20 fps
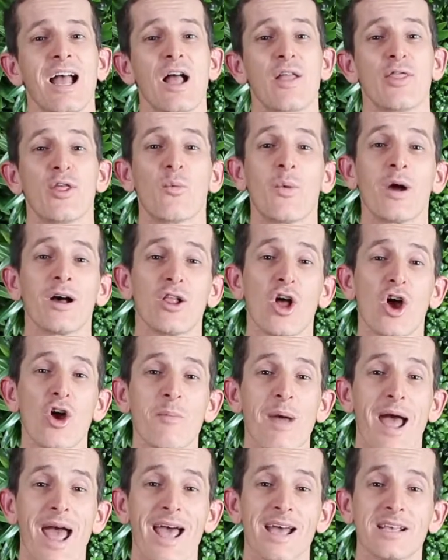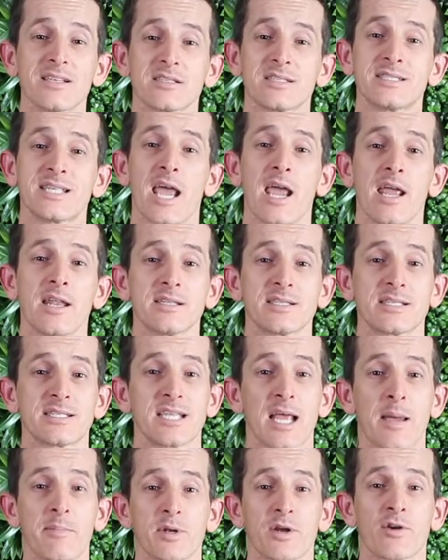The Welhome has
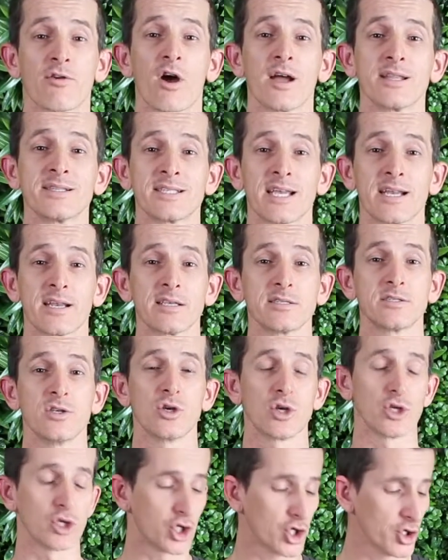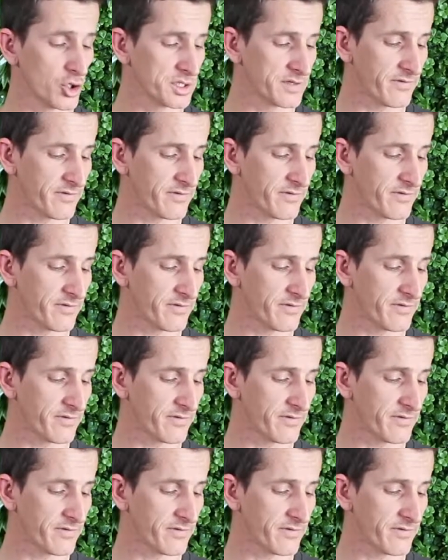10-stepped grind settings you can choose